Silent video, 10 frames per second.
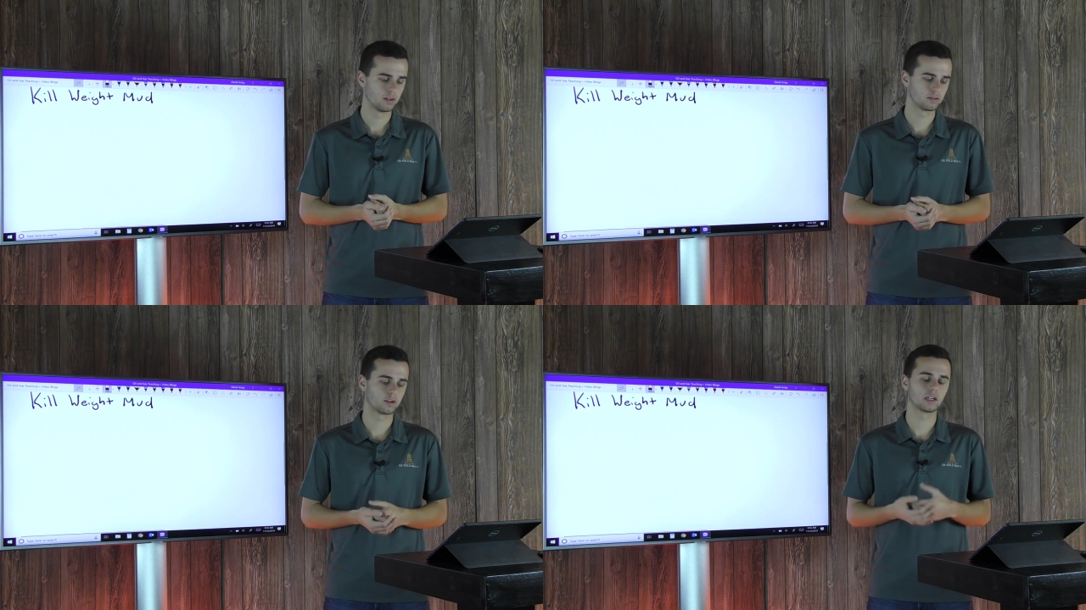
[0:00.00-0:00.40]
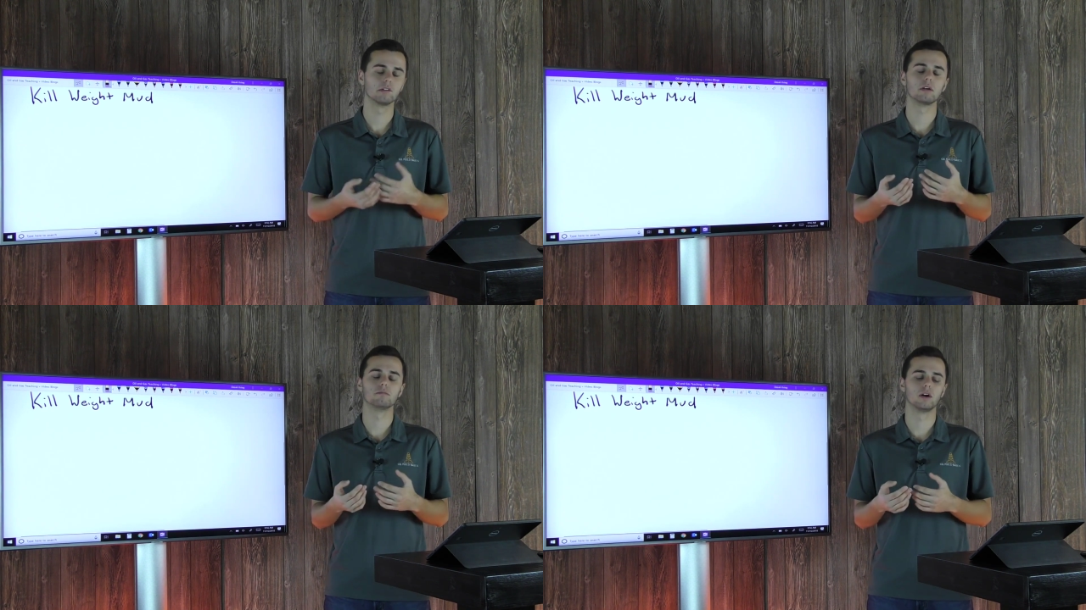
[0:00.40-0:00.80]

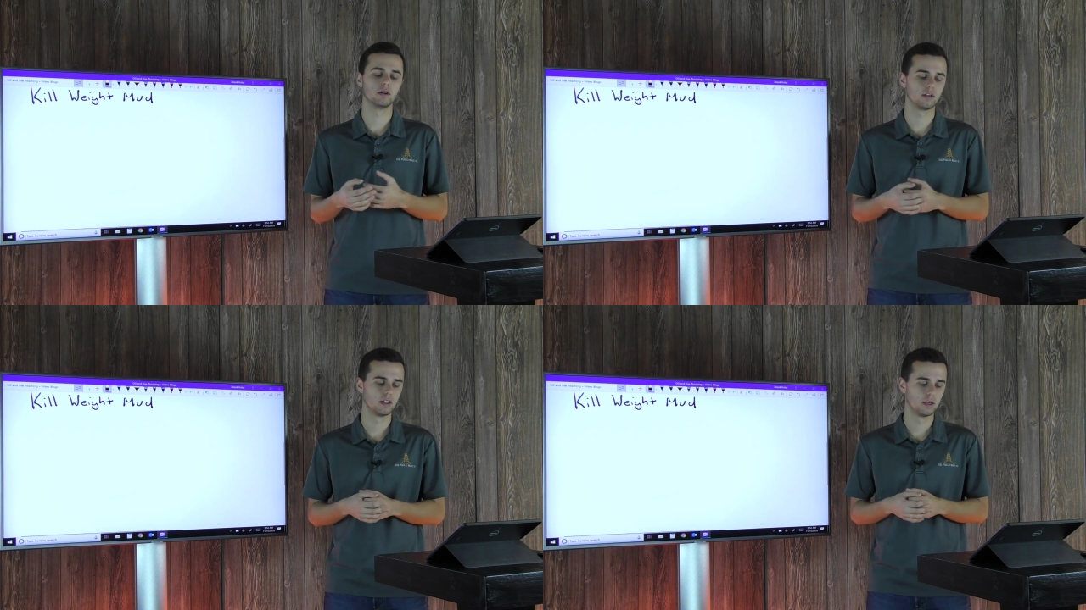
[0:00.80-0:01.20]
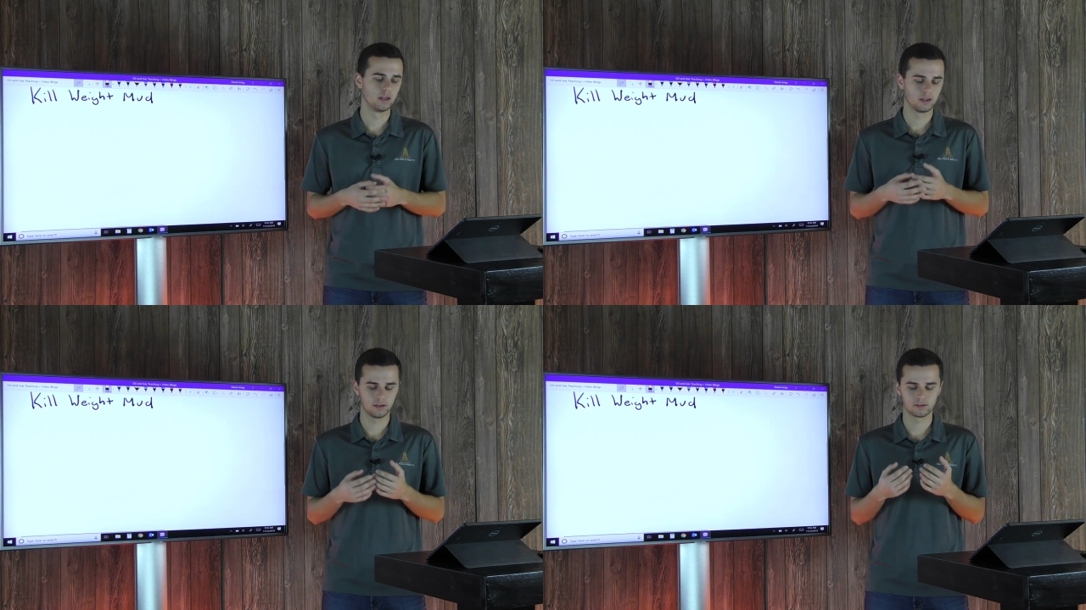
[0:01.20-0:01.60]
Circulate mud
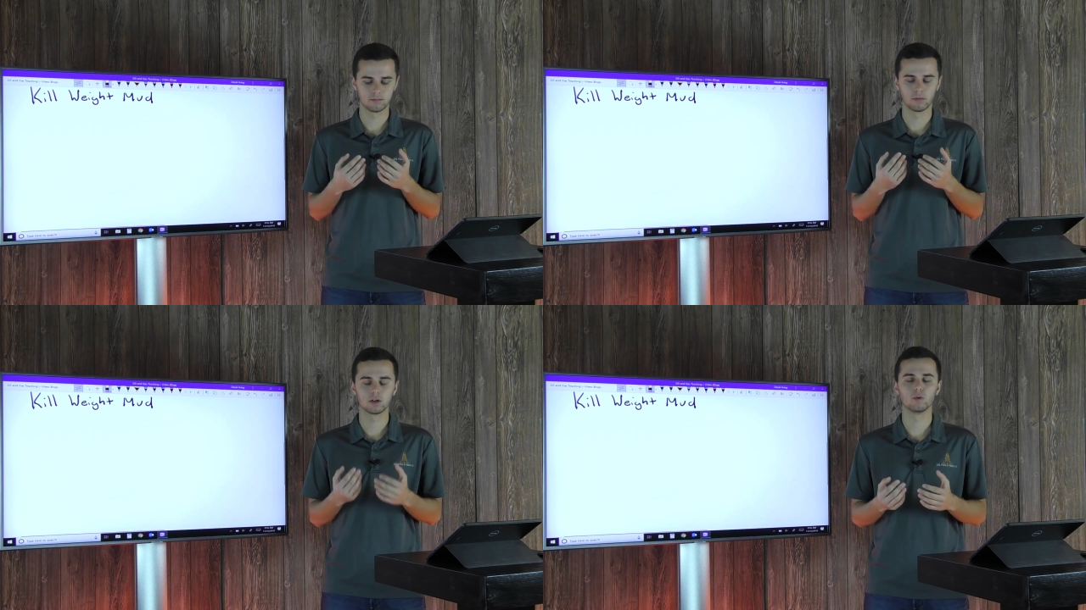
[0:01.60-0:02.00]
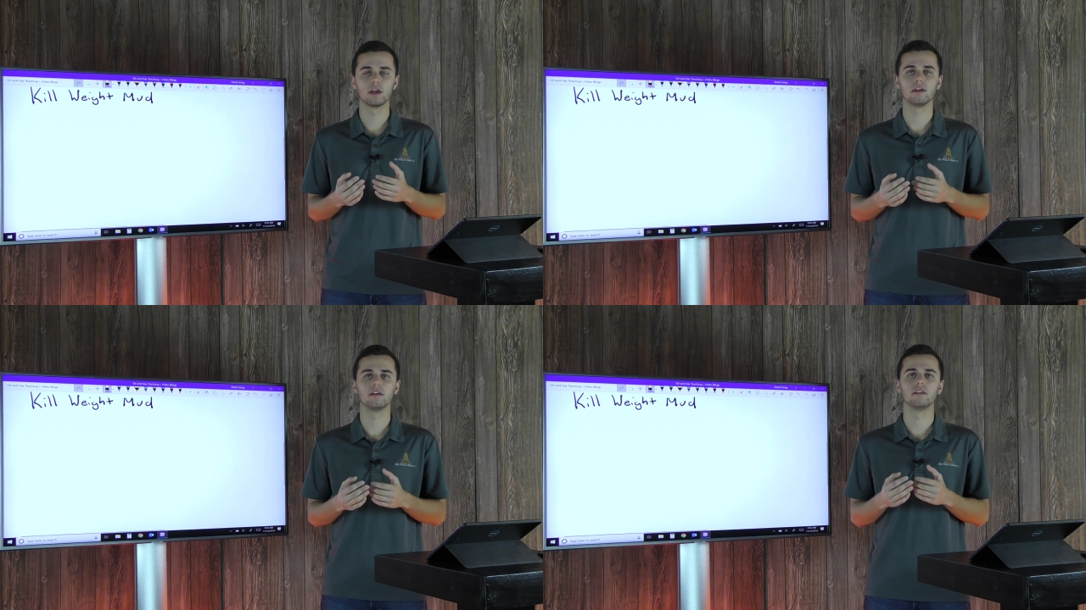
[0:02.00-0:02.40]
is the mud
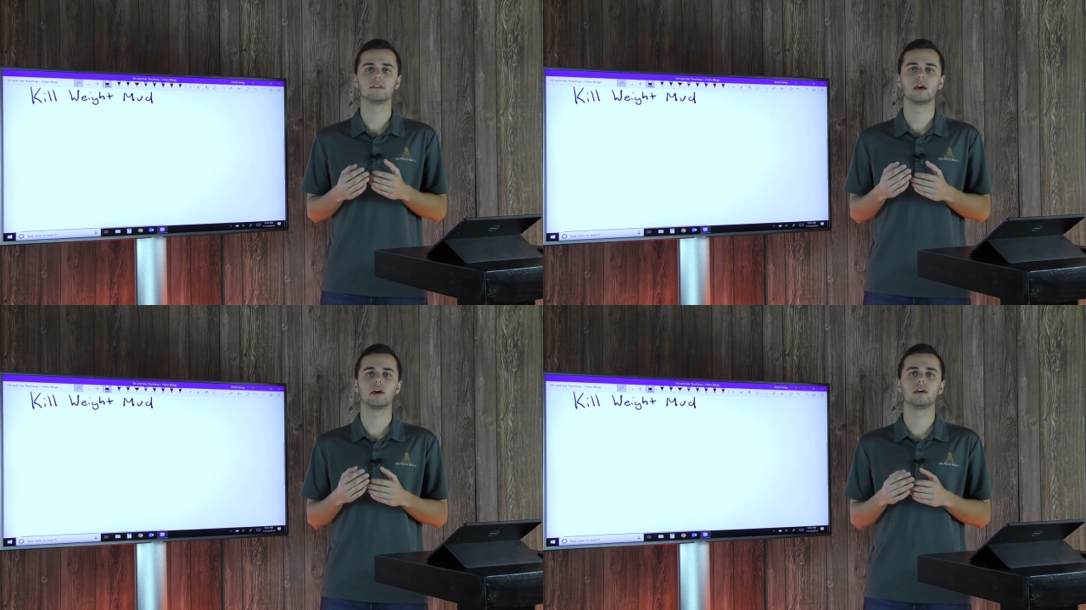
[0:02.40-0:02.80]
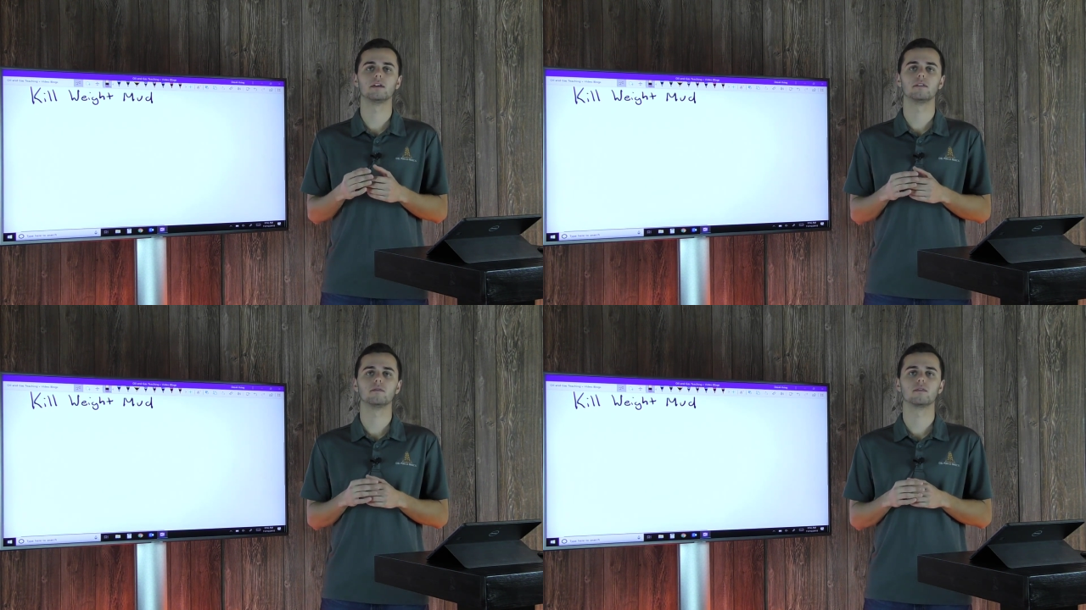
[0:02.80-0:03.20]
weight
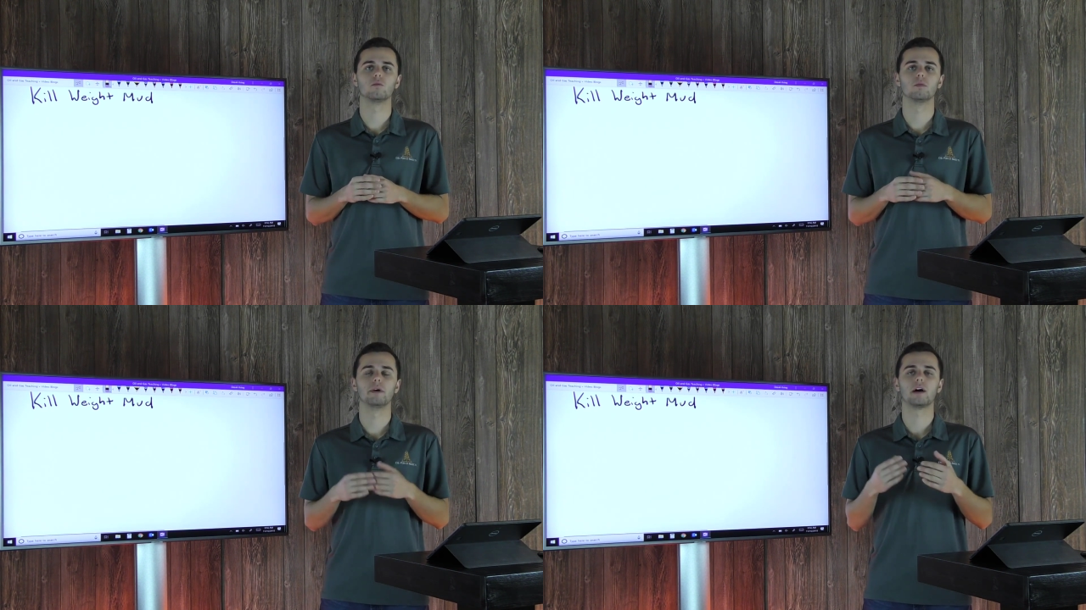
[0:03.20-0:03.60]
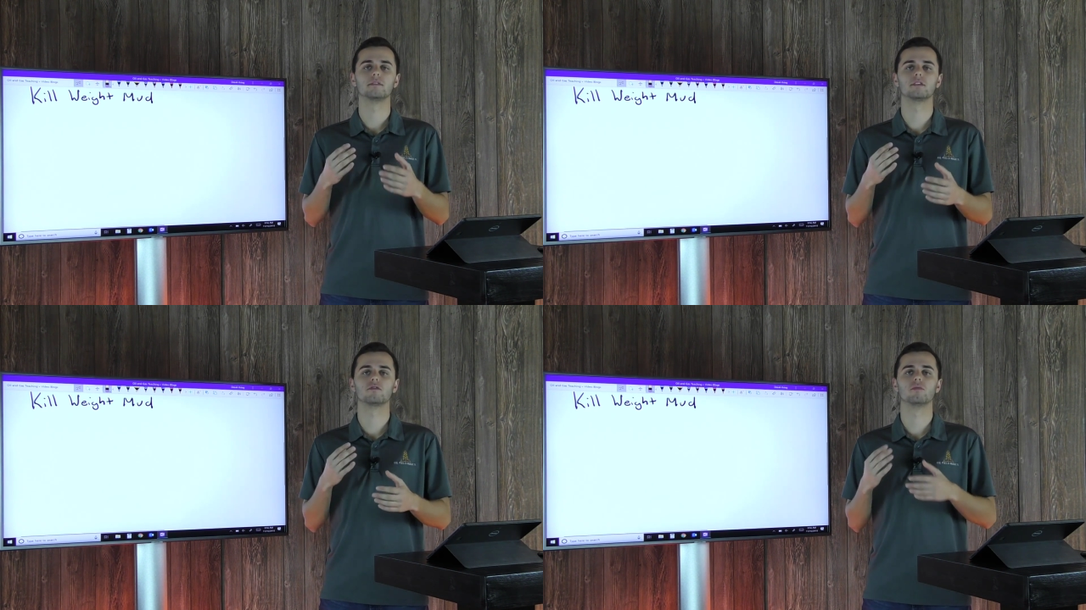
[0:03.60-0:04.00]
that will
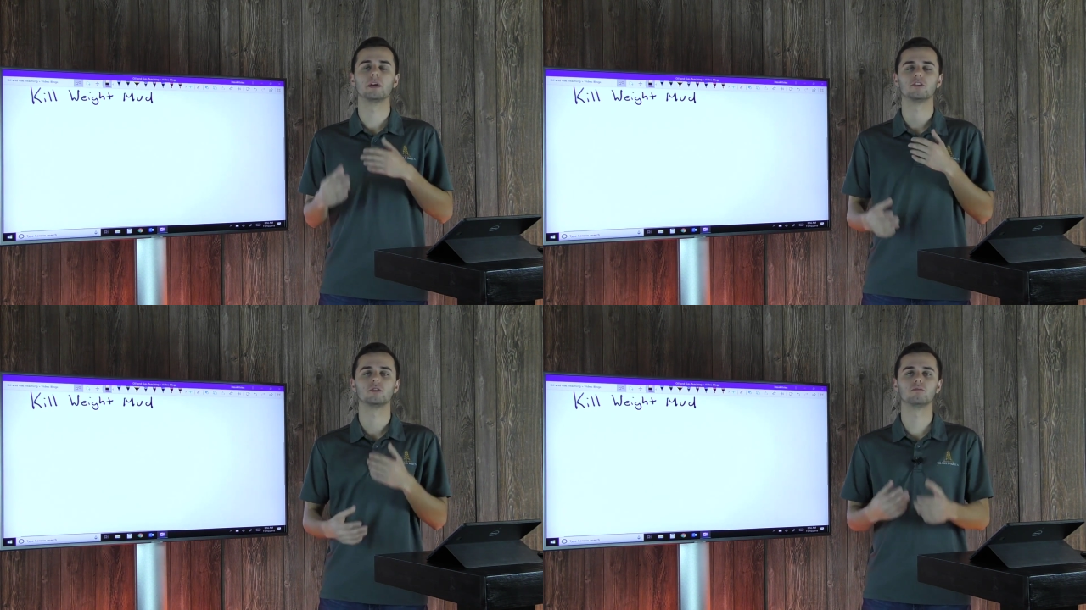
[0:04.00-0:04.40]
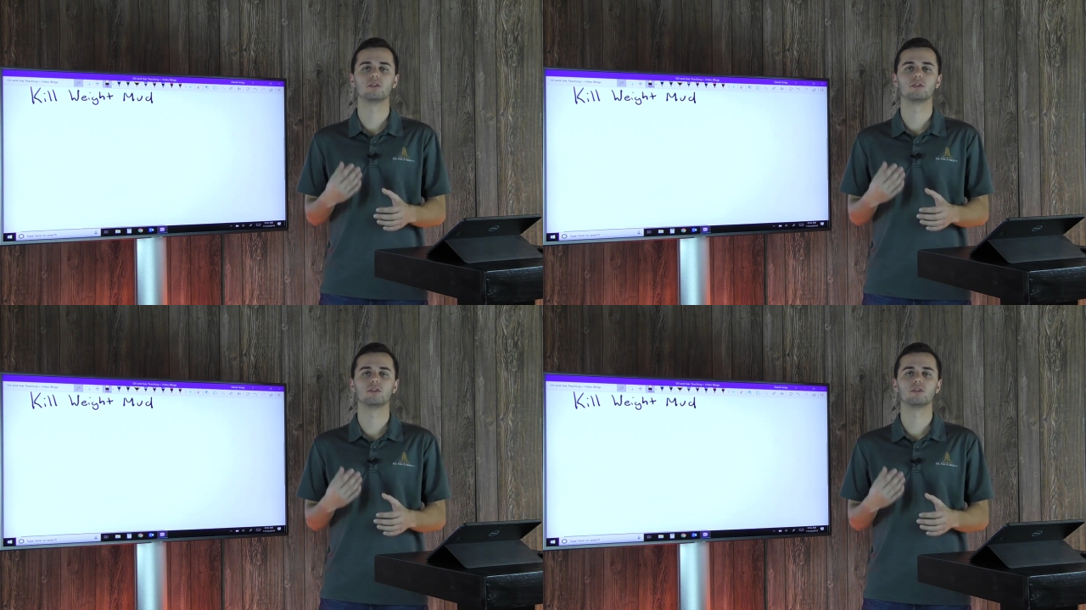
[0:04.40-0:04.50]
balance your formation